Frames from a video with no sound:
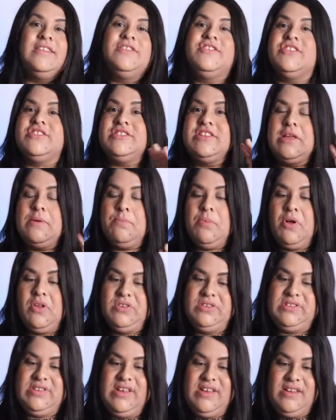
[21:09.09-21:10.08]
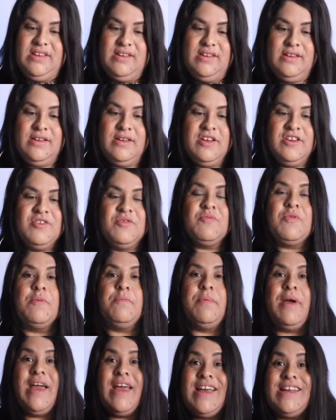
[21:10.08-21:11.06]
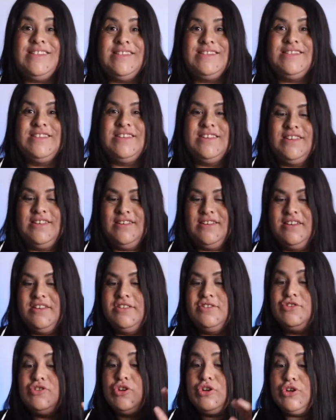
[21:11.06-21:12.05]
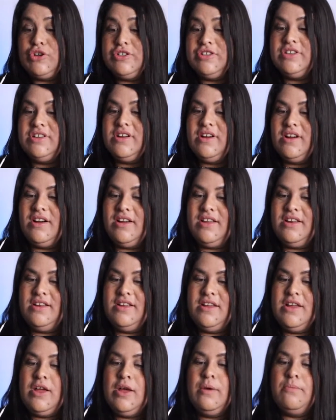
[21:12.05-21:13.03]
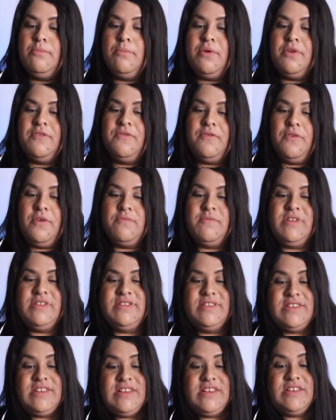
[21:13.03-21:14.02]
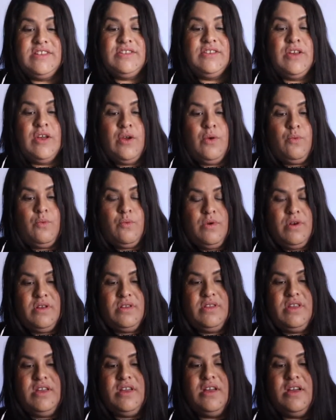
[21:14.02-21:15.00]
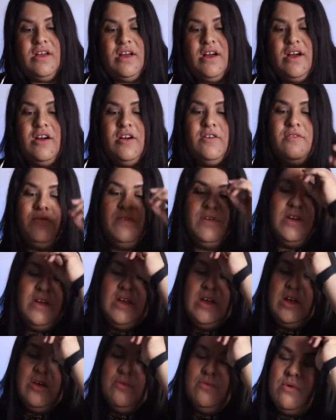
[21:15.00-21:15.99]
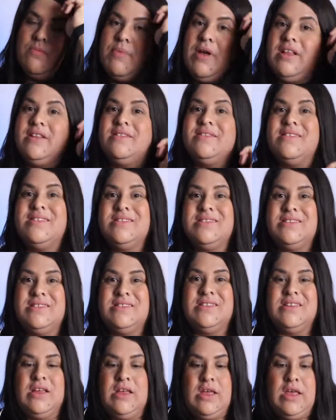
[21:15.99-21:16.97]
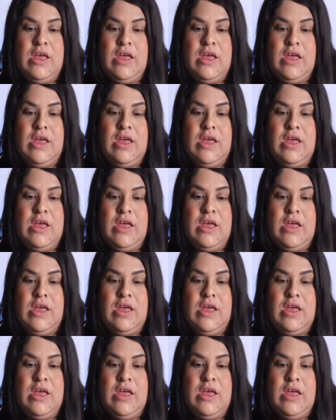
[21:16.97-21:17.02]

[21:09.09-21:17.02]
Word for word: Just like Paul said, repent, turn to God, performing deeds worthy of repentance.